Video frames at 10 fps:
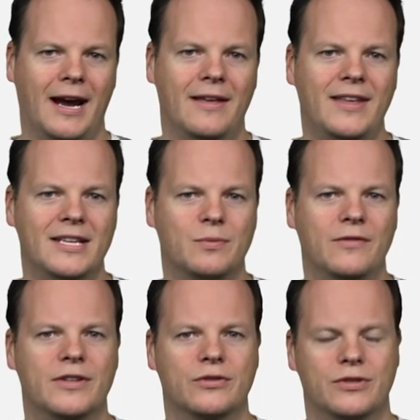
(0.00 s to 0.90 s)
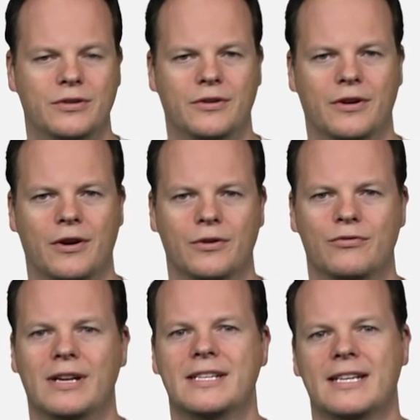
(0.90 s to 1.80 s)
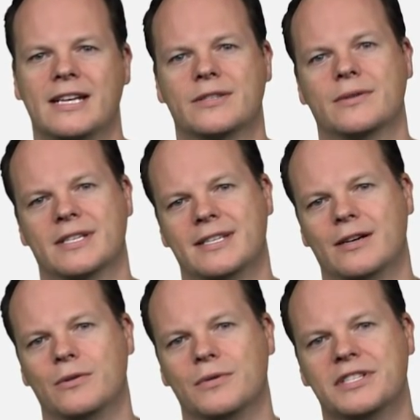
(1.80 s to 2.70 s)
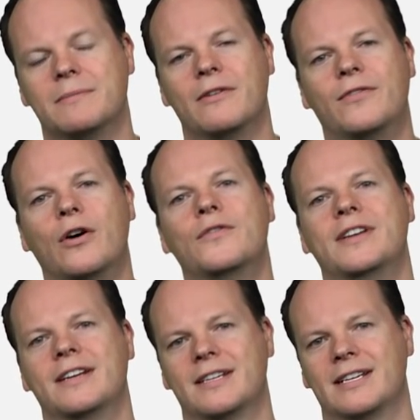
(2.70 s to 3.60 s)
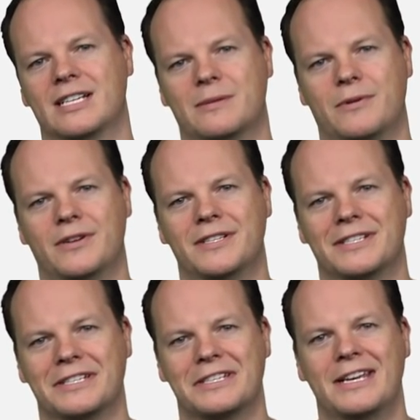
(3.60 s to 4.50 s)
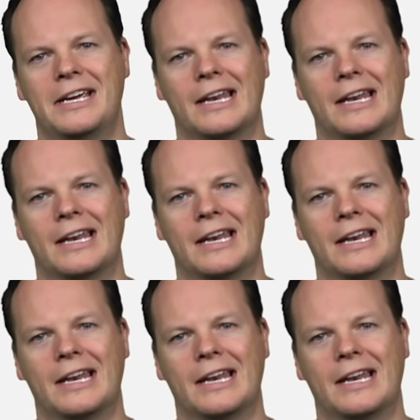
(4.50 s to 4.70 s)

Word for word: And that's where Visual Studio Code really starts to excel with some evolved editing experiences,